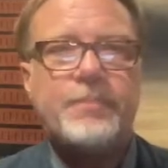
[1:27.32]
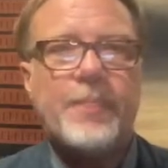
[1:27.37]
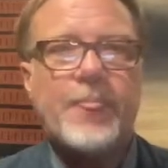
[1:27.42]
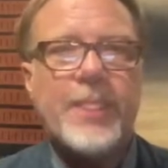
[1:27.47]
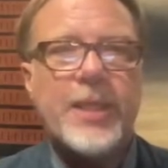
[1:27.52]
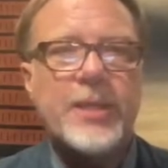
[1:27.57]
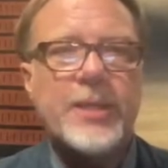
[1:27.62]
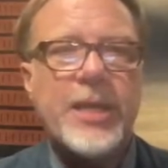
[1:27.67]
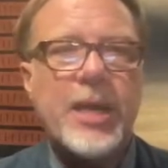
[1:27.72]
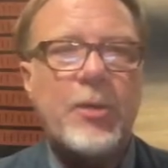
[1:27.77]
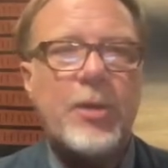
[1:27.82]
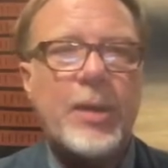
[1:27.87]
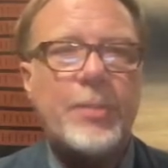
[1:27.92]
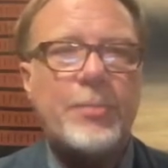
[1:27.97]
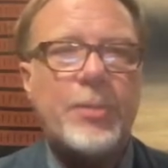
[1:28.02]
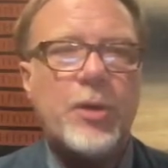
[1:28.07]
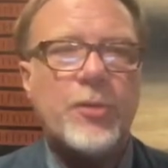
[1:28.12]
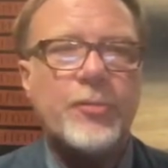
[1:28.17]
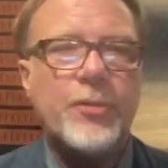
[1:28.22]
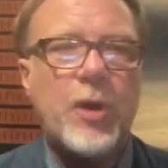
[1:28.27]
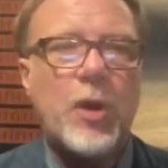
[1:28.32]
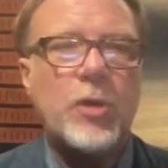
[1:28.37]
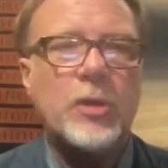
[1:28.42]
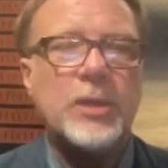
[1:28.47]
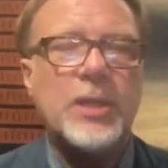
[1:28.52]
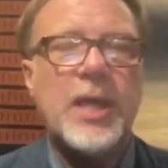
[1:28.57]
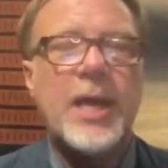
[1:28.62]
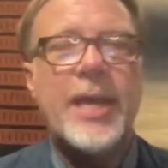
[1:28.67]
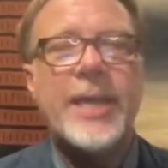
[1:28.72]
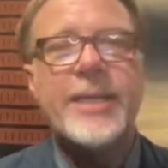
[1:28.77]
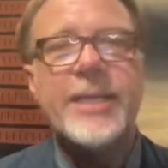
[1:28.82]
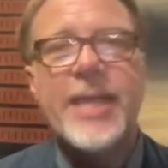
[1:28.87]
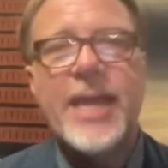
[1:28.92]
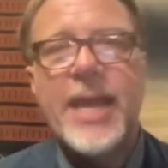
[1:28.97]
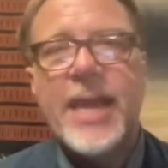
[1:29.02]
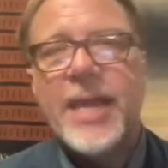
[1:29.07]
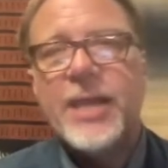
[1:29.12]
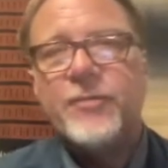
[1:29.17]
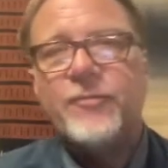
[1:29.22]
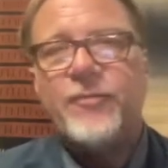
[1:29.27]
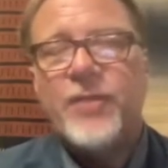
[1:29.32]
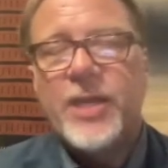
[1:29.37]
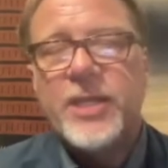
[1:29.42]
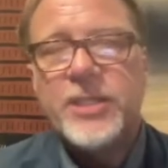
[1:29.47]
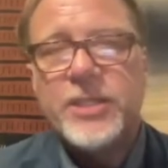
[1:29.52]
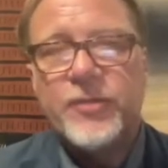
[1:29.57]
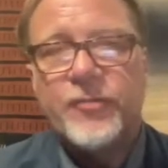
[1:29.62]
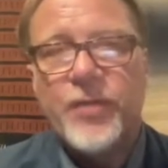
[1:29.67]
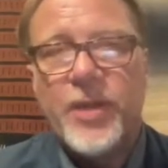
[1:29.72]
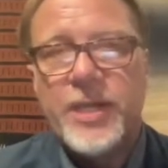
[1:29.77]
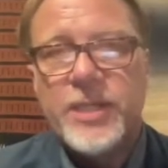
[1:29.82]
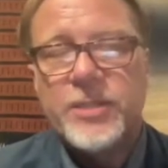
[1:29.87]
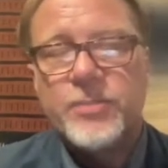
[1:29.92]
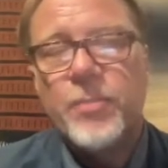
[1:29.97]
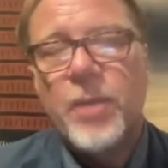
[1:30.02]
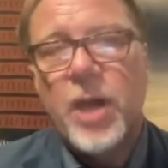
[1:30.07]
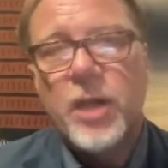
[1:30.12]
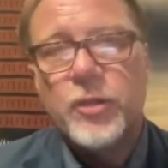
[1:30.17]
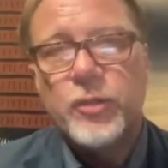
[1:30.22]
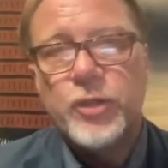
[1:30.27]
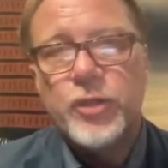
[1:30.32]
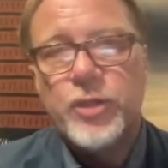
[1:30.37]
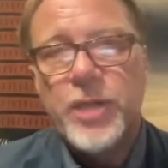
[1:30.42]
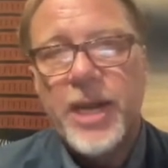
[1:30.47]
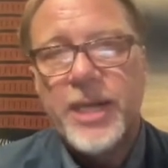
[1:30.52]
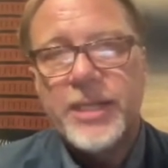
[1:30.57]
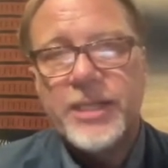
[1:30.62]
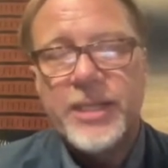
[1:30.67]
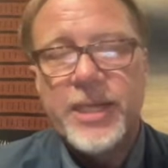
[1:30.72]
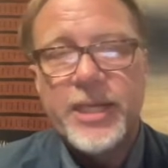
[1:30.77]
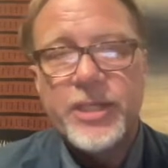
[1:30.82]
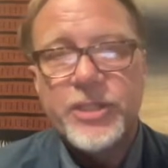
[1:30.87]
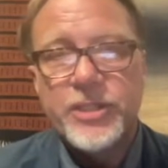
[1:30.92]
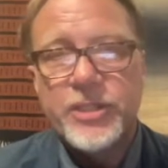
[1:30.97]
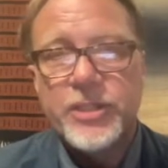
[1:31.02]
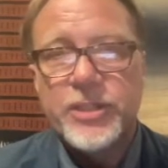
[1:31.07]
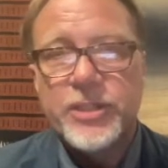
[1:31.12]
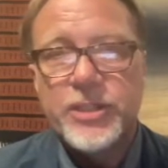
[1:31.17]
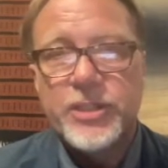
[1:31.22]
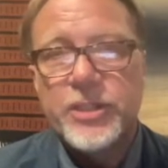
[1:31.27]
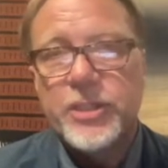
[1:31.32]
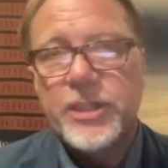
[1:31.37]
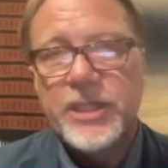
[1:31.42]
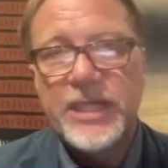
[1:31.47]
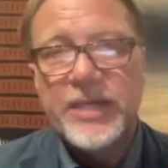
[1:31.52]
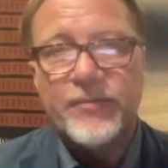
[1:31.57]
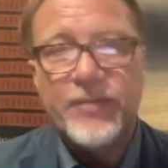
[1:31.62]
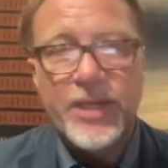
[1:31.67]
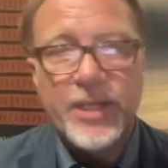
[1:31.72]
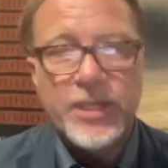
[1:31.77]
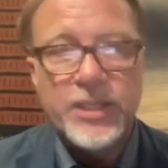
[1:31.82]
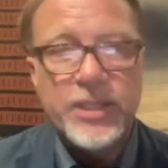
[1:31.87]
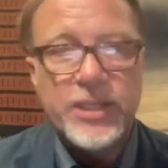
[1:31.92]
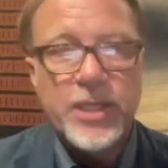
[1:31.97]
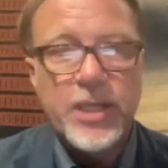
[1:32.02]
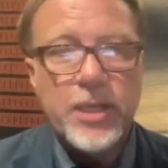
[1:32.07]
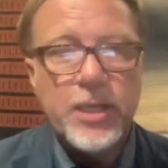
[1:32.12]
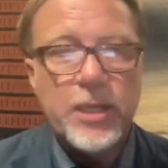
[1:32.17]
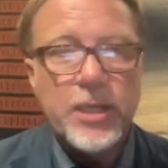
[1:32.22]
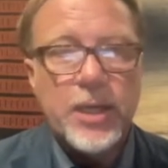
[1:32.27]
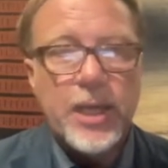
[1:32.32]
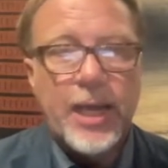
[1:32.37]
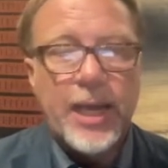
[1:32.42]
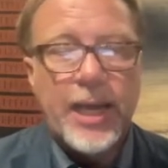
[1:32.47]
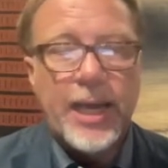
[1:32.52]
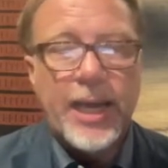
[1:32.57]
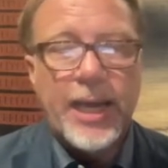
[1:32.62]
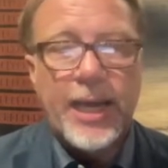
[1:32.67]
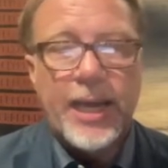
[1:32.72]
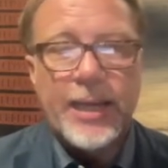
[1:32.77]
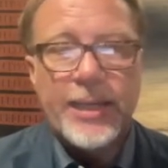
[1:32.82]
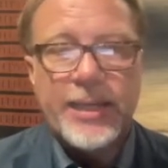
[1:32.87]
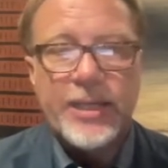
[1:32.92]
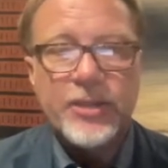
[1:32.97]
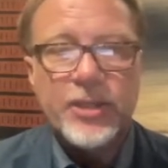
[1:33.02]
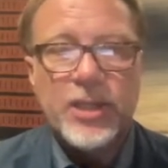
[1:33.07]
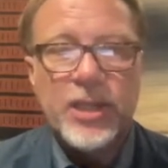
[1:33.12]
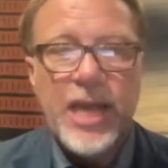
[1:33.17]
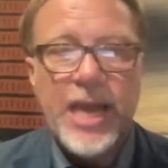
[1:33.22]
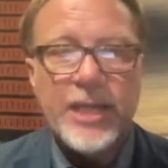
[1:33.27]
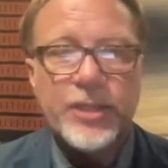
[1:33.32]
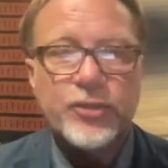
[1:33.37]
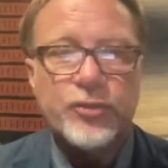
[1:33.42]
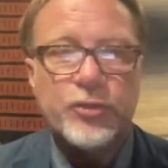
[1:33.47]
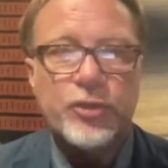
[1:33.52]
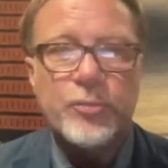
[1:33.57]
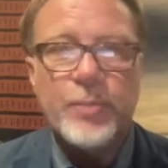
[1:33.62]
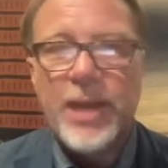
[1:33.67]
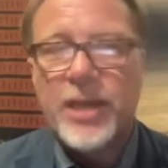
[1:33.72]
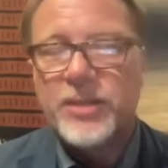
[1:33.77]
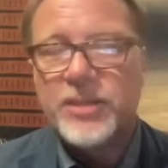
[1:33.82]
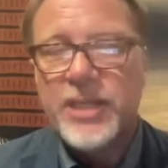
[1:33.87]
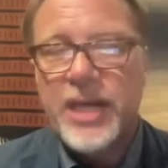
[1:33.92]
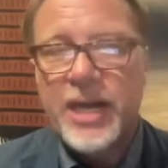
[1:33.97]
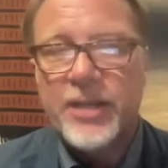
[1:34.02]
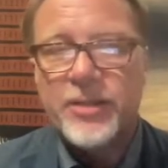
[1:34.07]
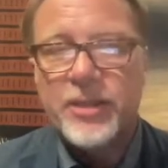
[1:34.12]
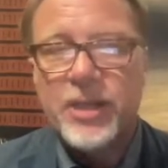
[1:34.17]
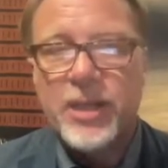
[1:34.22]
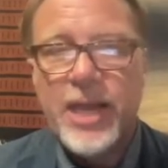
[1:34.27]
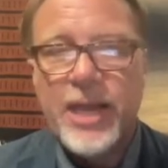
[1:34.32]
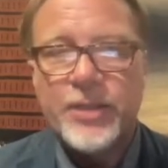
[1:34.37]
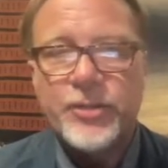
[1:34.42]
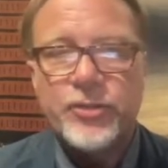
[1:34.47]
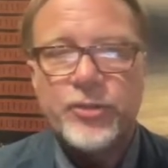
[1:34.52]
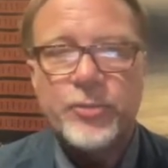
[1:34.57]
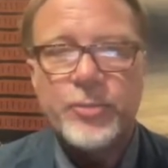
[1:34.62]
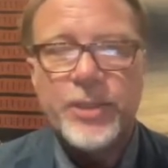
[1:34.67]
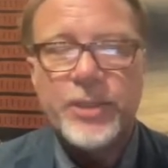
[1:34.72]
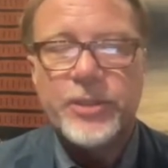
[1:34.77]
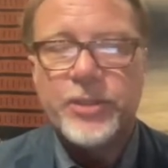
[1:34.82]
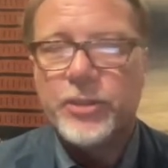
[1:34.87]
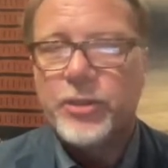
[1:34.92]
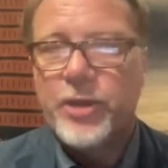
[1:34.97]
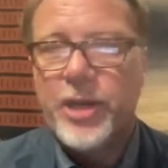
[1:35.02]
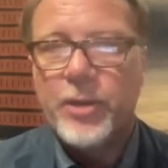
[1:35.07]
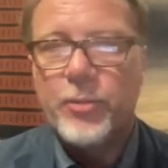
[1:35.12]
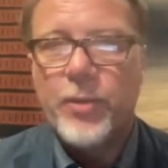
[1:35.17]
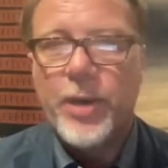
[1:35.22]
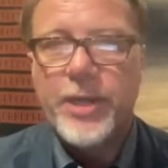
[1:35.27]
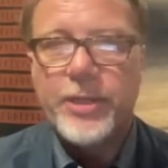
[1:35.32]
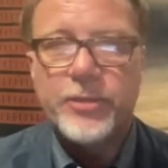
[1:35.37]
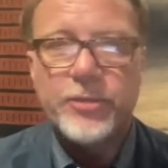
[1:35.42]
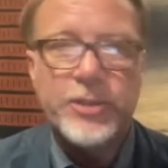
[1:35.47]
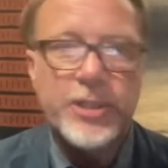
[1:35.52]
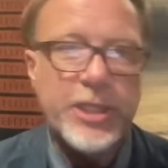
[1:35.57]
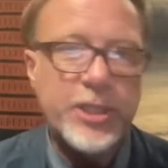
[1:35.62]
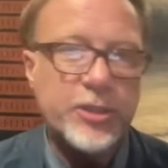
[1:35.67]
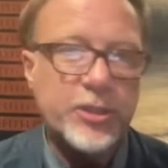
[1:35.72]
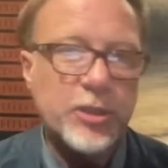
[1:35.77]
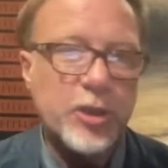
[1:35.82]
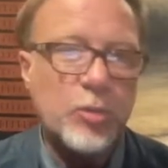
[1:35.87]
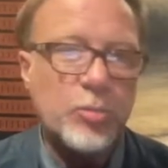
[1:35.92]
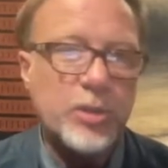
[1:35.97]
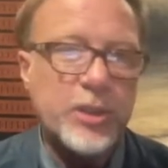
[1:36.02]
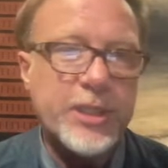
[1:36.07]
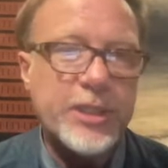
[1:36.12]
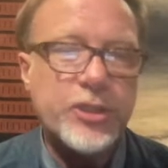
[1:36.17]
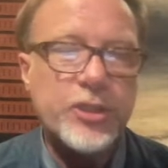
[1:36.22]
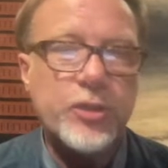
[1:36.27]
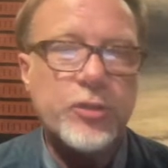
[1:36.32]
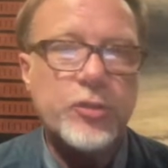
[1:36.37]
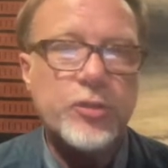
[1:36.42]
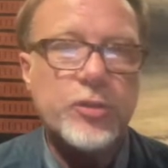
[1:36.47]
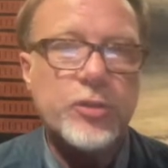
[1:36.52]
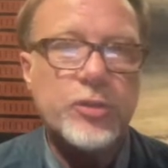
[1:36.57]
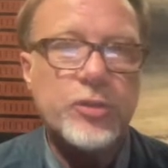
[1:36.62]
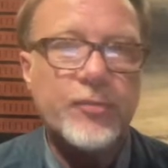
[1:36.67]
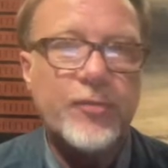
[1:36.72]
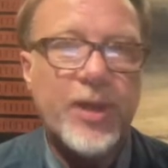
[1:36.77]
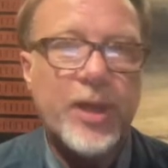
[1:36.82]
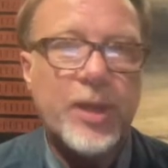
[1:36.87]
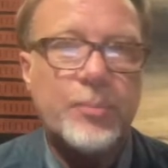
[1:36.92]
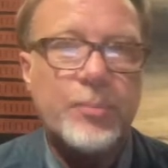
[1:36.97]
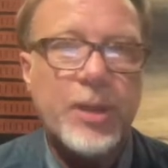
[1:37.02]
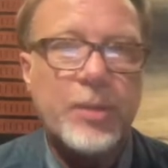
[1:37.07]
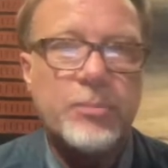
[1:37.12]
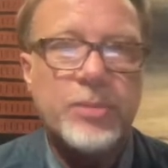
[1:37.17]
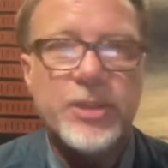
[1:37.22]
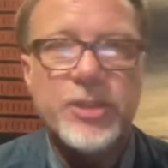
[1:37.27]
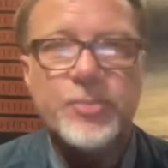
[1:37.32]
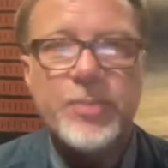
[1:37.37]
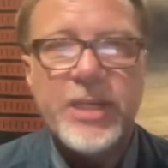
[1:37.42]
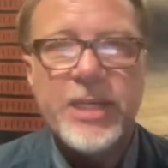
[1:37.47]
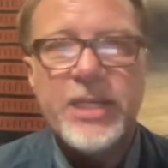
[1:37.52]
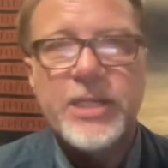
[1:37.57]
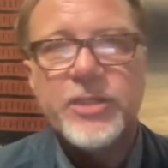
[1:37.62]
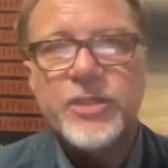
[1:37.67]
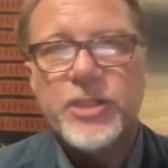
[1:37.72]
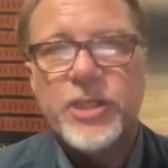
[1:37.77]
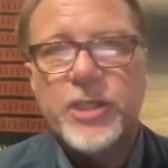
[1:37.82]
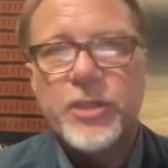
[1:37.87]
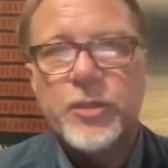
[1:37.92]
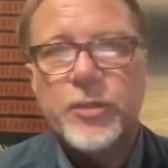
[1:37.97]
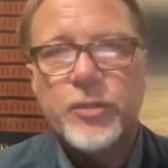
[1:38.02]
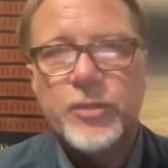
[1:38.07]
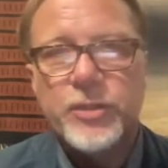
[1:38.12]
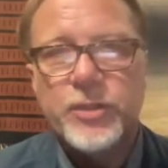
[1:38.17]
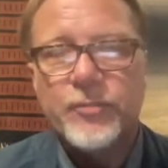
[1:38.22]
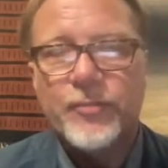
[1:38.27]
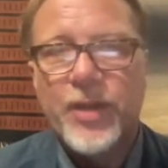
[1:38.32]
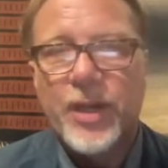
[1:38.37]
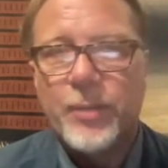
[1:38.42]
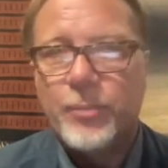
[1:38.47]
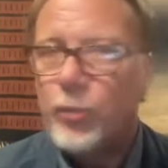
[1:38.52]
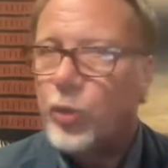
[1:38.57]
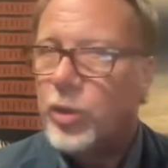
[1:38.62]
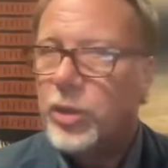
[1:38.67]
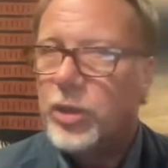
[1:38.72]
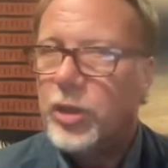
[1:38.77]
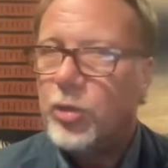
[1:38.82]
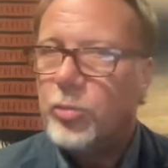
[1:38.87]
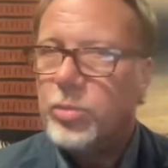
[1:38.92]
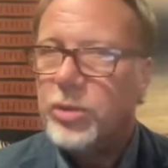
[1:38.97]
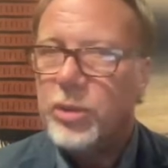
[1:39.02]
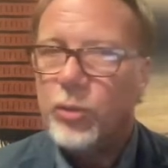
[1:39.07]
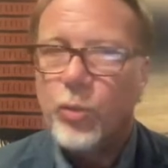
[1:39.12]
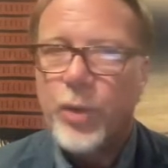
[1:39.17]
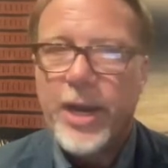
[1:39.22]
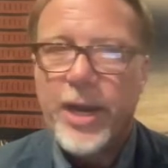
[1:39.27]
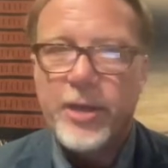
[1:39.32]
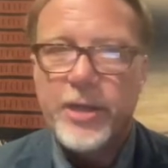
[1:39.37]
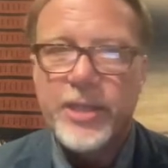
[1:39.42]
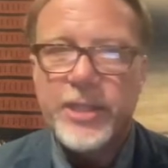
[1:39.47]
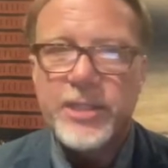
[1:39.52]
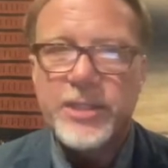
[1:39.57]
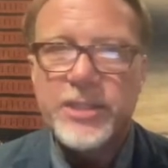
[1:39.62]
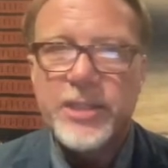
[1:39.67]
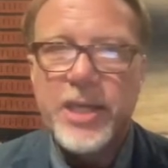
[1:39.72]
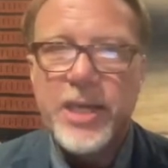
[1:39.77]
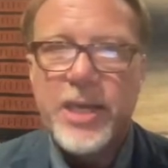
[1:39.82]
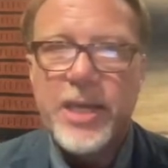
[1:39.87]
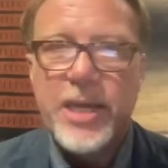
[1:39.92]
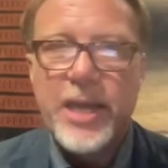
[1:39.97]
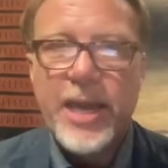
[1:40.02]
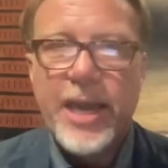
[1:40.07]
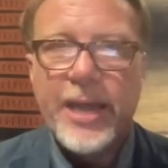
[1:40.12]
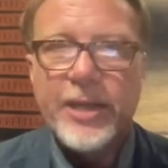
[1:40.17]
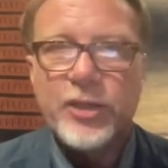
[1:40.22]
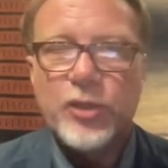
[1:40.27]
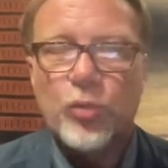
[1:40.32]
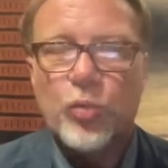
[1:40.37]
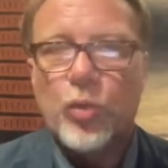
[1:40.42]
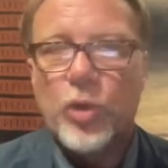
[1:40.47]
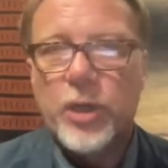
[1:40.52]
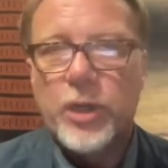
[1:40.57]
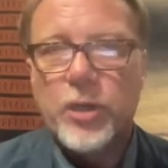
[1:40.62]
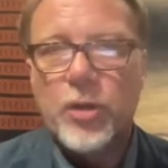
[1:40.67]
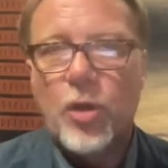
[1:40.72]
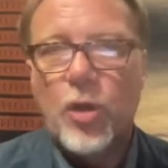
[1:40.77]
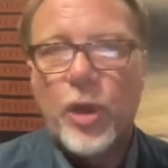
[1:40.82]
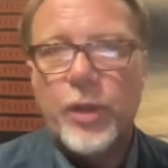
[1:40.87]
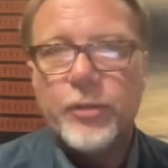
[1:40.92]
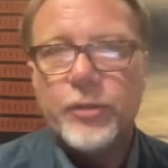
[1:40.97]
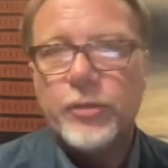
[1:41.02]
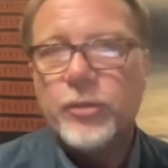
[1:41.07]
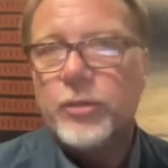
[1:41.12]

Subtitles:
Now, at both online and face-to-face Model United Nations events, in the classroom, outside of the classroom, is a great way to teach global issues, develop public speaking skills, develop more global awareness, and to work on